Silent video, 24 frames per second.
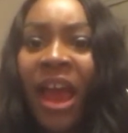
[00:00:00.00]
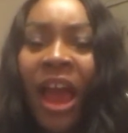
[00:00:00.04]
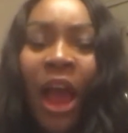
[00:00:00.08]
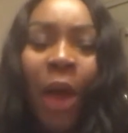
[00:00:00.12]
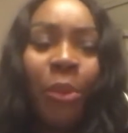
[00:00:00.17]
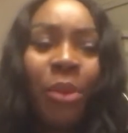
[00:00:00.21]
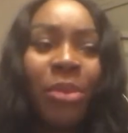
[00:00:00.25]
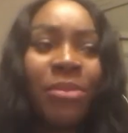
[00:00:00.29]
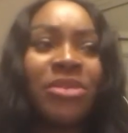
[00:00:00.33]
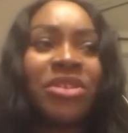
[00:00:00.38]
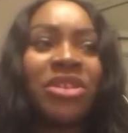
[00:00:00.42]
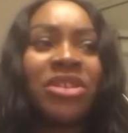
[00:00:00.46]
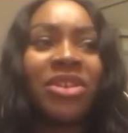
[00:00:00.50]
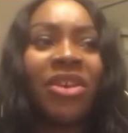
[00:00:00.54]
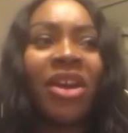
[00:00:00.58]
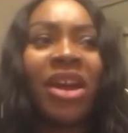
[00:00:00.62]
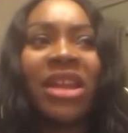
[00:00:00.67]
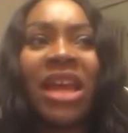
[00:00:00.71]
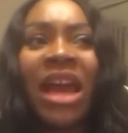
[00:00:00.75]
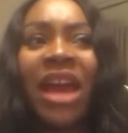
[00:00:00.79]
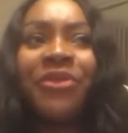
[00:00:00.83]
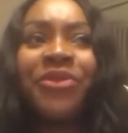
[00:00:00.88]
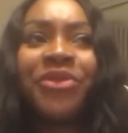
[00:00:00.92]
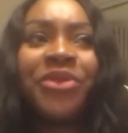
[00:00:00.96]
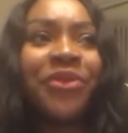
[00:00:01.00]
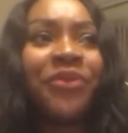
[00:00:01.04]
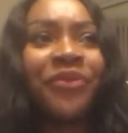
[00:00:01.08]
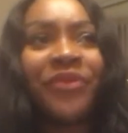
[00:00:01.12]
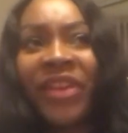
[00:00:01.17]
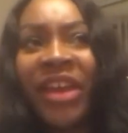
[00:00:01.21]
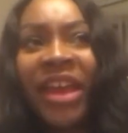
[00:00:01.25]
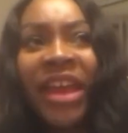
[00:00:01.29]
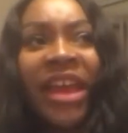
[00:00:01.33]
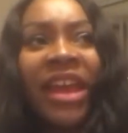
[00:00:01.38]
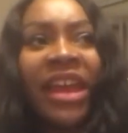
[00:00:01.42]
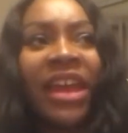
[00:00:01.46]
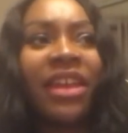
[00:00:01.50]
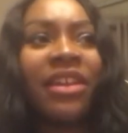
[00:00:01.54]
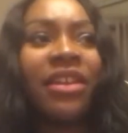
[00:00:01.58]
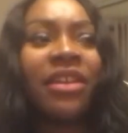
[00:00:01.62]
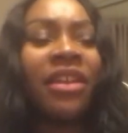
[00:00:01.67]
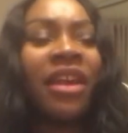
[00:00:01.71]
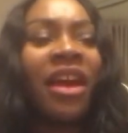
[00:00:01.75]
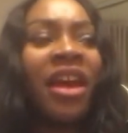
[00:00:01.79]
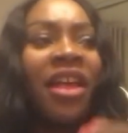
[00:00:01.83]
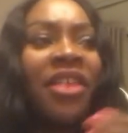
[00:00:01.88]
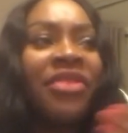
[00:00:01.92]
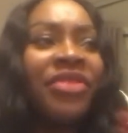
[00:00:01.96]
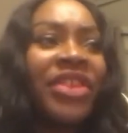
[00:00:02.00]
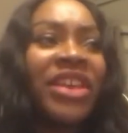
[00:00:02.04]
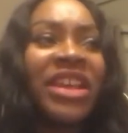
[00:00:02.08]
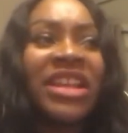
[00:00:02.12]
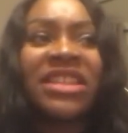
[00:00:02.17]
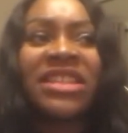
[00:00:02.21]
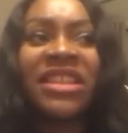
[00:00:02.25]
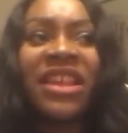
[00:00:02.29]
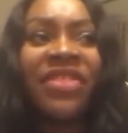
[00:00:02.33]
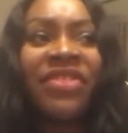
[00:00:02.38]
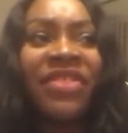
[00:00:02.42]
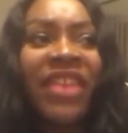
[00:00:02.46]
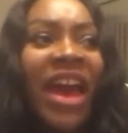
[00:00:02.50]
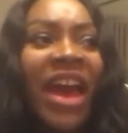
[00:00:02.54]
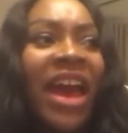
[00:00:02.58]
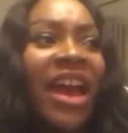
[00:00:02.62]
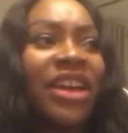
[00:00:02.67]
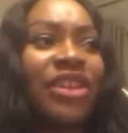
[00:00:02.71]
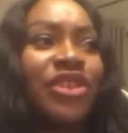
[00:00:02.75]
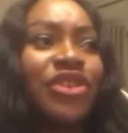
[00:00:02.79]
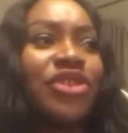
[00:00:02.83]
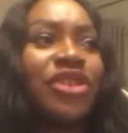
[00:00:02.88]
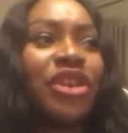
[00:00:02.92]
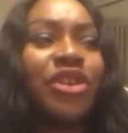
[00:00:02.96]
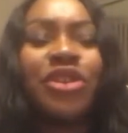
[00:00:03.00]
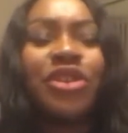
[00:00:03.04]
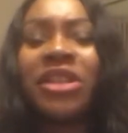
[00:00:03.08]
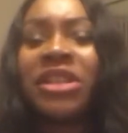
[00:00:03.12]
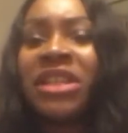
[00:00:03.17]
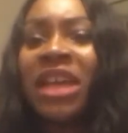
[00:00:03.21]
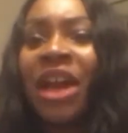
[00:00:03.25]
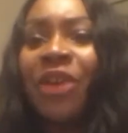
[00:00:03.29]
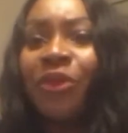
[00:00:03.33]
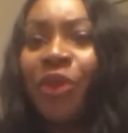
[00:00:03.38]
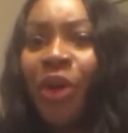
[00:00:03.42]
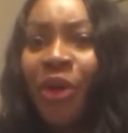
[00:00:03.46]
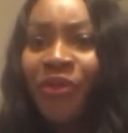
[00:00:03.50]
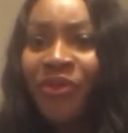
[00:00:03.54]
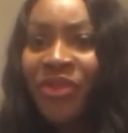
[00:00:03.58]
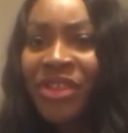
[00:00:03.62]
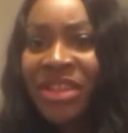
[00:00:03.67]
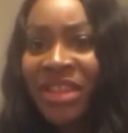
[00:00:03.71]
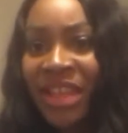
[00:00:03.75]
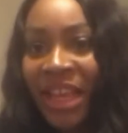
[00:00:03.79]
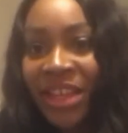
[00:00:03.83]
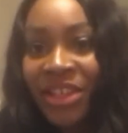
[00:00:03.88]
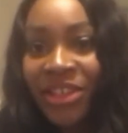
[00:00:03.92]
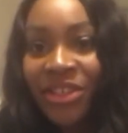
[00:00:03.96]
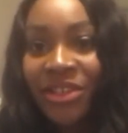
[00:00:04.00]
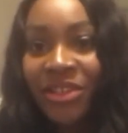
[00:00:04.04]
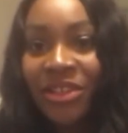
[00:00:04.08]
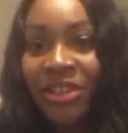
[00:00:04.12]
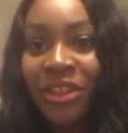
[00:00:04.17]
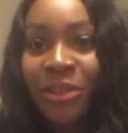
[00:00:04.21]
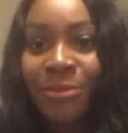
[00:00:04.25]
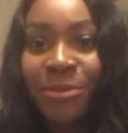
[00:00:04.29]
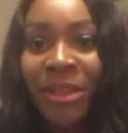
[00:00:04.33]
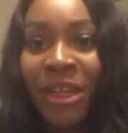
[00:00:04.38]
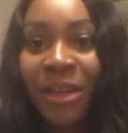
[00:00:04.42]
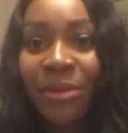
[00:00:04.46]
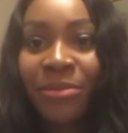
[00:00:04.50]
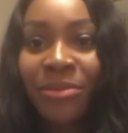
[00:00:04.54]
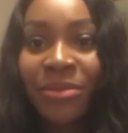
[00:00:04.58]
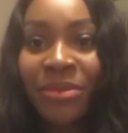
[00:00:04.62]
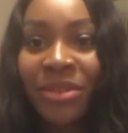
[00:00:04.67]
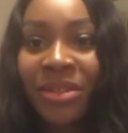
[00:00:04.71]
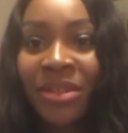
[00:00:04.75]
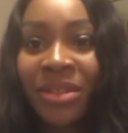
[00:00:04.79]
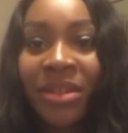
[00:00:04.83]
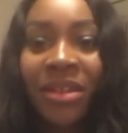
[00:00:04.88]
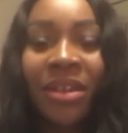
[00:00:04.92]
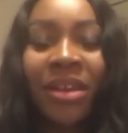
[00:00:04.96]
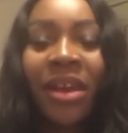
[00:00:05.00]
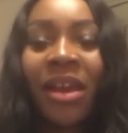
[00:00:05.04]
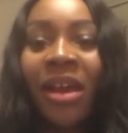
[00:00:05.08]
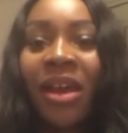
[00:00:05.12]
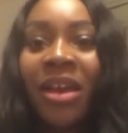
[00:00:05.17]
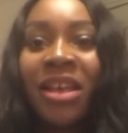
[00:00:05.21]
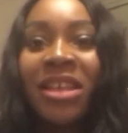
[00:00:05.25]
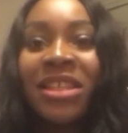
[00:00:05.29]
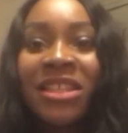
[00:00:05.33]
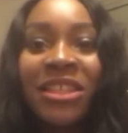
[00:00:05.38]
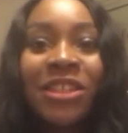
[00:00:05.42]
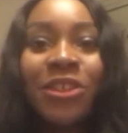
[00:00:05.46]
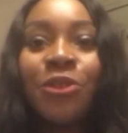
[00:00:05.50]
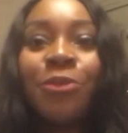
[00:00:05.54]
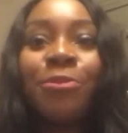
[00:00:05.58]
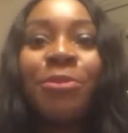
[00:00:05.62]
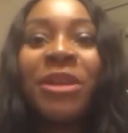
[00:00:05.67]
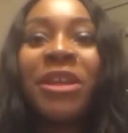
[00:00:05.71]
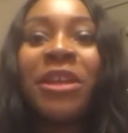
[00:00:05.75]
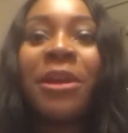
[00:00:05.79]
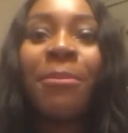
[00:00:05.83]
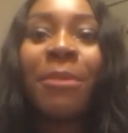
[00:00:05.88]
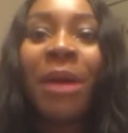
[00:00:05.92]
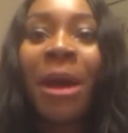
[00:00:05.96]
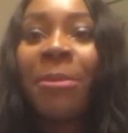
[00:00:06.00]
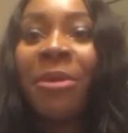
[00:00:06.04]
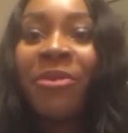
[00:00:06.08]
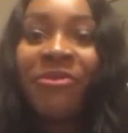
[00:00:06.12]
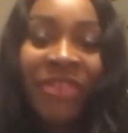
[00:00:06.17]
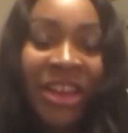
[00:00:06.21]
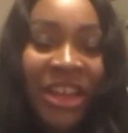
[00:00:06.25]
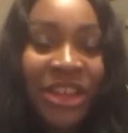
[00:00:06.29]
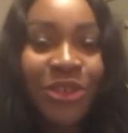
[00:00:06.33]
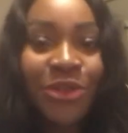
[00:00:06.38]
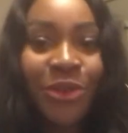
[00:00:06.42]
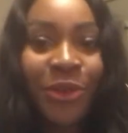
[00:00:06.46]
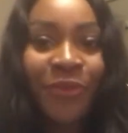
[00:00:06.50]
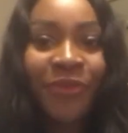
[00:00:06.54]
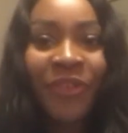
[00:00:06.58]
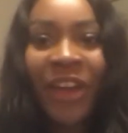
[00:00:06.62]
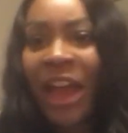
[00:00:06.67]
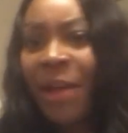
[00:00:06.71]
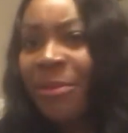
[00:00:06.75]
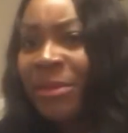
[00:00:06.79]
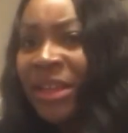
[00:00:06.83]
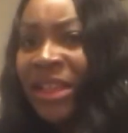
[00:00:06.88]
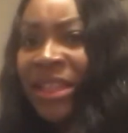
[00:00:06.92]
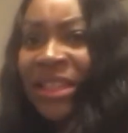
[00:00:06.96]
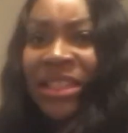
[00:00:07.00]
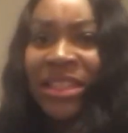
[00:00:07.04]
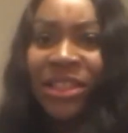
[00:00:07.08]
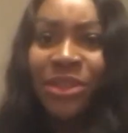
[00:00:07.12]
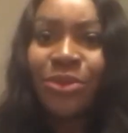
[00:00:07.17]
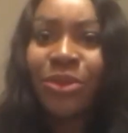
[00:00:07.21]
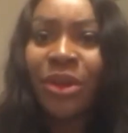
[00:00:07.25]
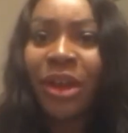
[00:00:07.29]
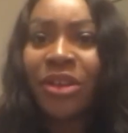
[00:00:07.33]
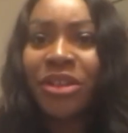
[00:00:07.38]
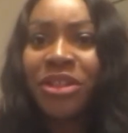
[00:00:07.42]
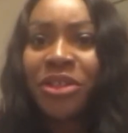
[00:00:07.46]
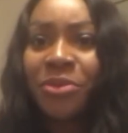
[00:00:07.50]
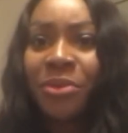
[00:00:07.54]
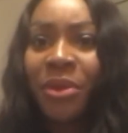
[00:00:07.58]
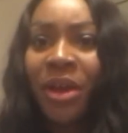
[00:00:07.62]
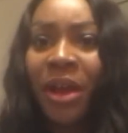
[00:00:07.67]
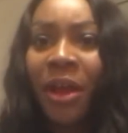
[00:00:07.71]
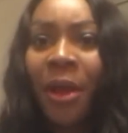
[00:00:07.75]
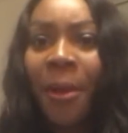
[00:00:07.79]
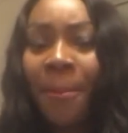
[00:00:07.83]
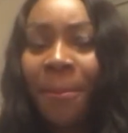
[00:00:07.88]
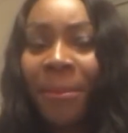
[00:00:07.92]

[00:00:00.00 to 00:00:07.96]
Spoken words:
And women just kind of have to fit in and this and that. And, you know, you need to have conversations to be able to still be a mum and raise your family and still go to work.